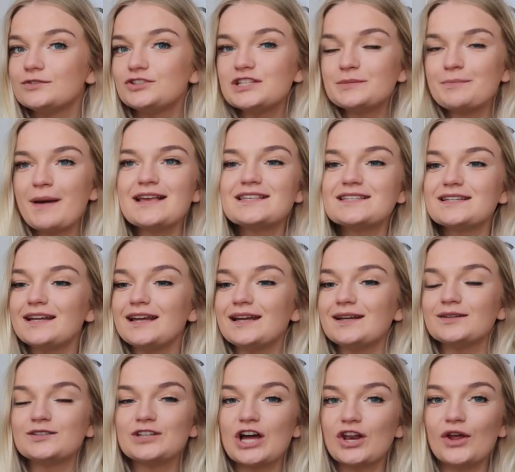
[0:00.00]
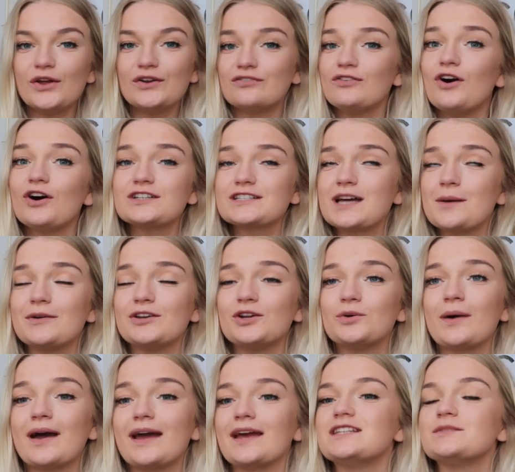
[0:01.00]
Just basically a load of vlogs coming
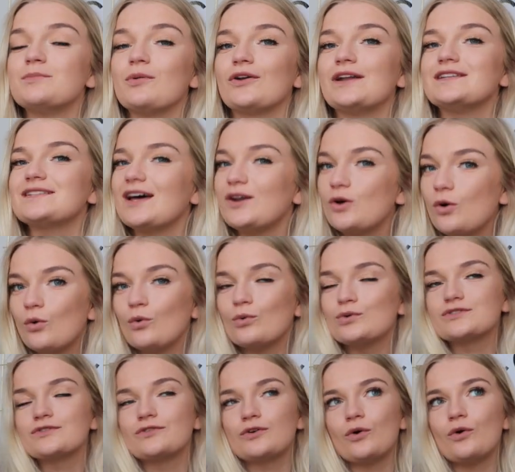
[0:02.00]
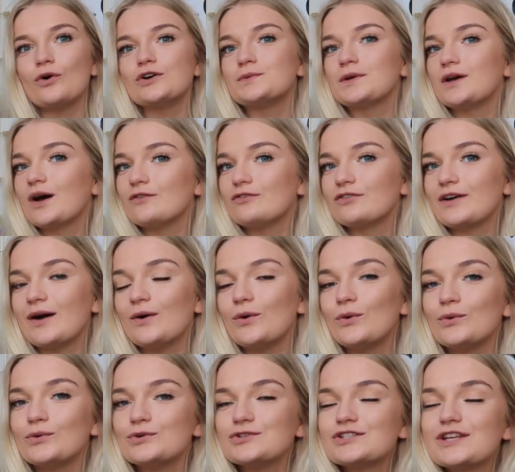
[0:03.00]
your way, to be honest. And hauls, of course. We can't forget
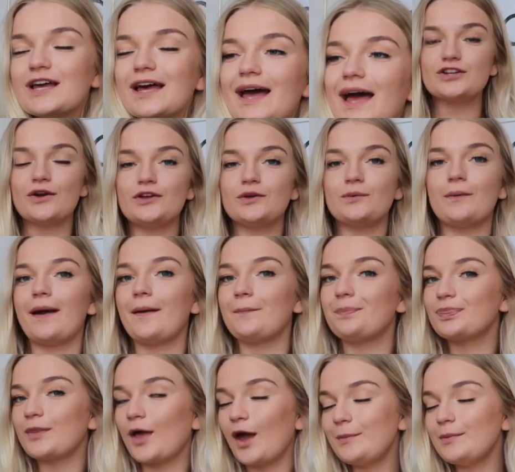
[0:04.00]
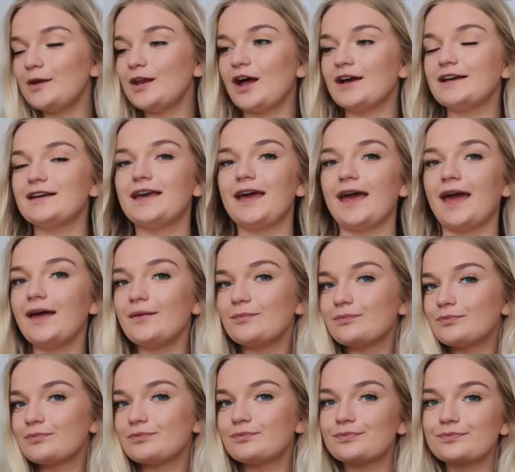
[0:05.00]
hauls. Show you it. Hope you like it.
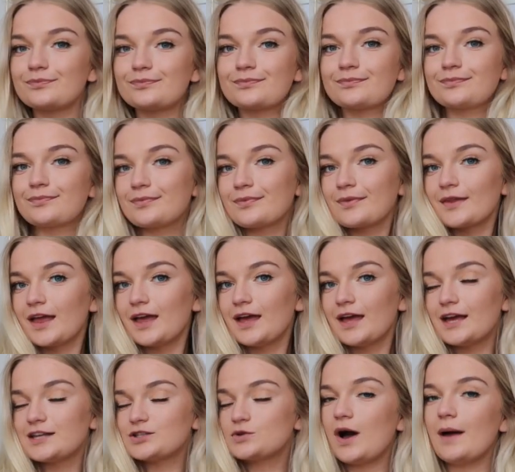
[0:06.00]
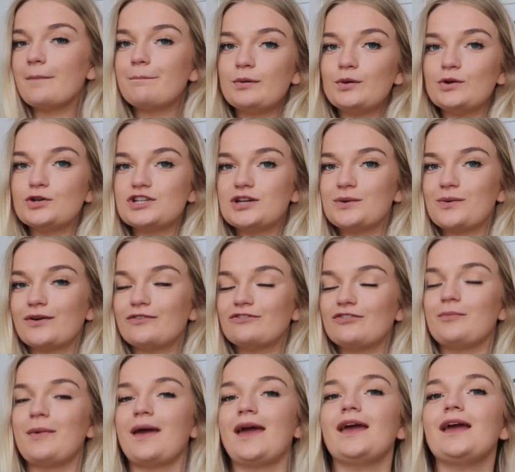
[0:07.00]
It's quite a bougie one
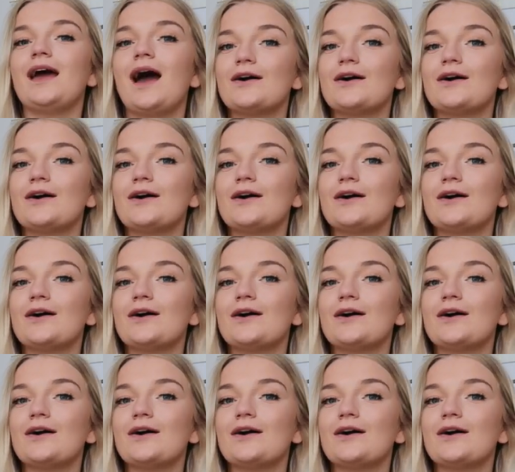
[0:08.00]
for me.